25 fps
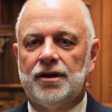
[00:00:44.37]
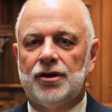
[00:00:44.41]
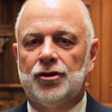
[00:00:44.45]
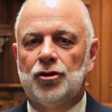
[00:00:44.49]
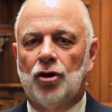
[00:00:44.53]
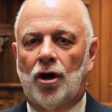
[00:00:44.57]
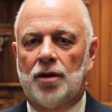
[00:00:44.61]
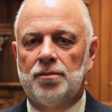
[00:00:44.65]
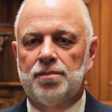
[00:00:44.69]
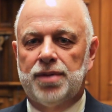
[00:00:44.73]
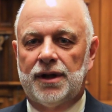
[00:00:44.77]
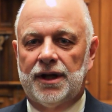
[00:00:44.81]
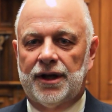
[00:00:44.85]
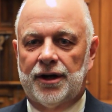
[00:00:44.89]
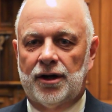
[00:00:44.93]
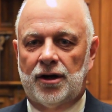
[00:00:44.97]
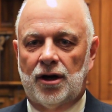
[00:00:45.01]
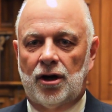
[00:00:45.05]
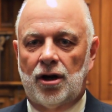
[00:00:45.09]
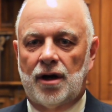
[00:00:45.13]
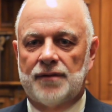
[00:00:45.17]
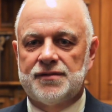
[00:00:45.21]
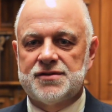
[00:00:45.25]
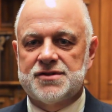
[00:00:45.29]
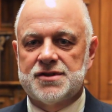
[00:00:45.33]

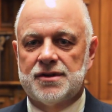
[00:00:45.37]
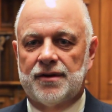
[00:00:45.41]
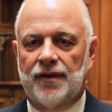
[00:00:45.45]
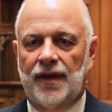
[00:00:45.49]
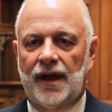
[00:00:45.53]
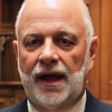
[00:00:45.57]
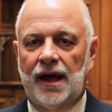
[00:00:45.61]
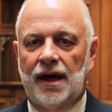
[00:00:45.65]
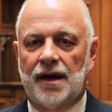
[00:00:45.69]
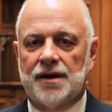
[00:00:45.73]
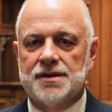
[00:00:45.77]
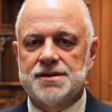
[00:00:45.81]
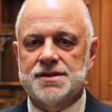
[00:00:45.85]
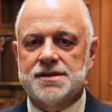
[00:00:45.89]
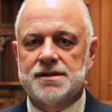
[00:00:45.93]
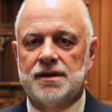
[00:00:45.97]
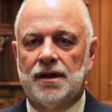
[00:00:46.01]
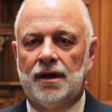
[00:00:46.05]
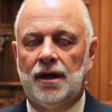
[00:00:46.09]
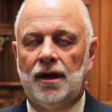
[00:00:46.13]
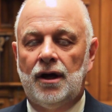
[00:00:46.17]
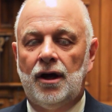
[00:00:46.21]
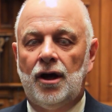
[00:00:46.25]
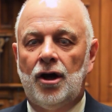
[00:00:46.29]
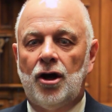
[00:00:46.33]
non-political officer of the House
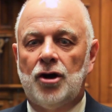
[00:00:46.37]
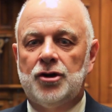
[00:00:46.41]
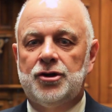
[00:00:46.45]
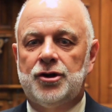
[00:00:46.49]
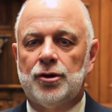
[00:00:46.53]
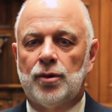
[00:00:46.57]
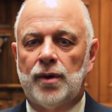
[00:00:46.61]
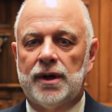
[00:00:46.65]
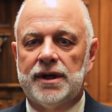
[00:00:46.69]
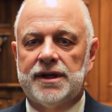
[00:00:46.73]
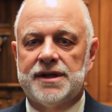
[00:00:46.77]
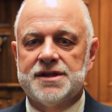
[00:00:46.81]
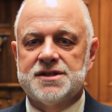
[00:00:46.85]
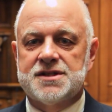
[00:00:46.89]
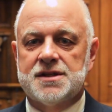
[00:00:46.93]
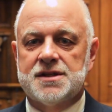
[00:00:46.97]
who directly